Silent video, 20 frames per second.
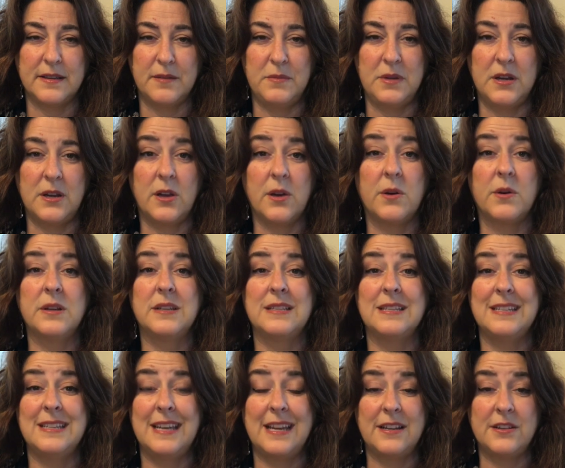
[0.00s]
mean go
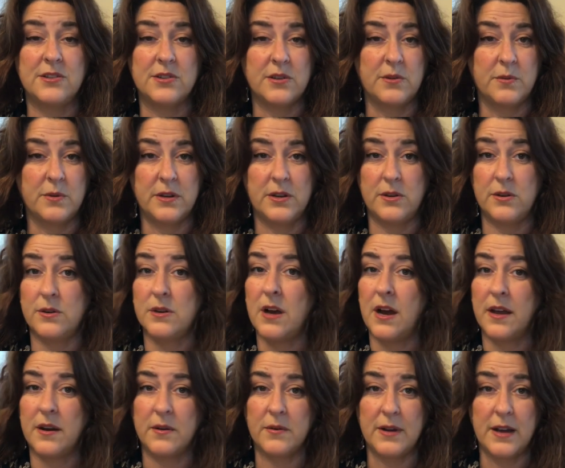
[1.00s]
into nature where you're
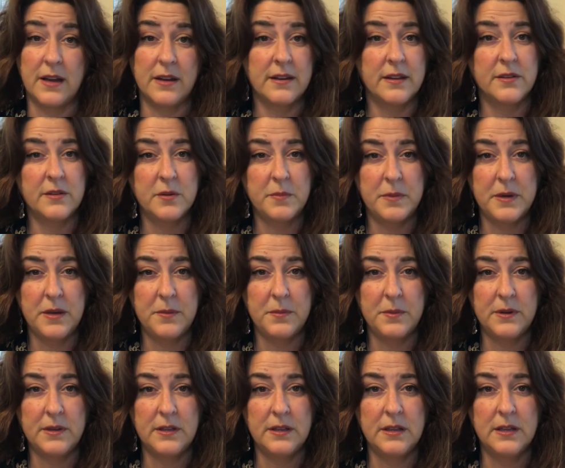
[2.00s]
not around other
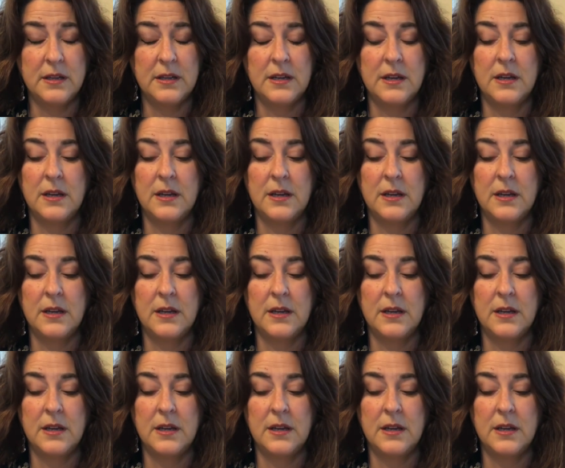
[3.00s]
people.